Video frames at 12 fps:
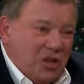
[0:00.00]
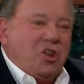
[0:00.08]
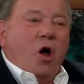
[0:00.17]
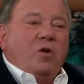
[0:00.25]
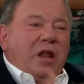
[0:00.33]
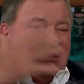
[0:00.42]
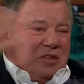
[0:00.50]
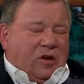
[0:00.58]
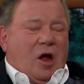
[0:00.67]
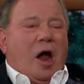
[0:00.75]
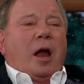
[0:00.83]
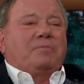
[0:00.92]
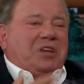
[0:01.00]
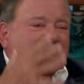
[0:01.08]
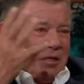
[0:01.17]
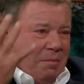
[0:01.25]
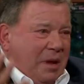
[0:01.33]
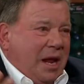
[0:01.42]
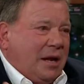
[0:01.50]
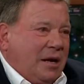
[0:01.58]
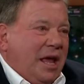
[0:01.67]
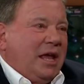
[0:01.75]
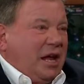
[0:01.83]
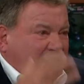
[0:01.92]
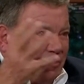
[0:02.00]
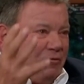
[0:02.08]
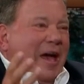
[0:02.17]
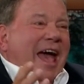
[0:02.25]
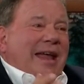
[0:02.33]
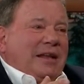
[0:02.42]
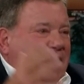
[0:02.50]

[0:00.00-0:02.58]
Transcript: Don't eat the carbs, eat the meat, eat the fat,